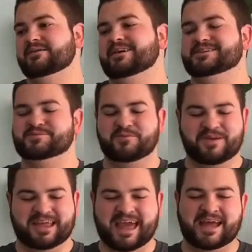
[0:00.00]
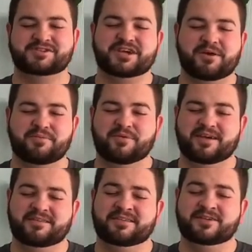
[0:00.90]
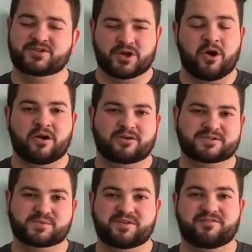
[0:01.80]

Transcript: Because when we catch up with Charles, we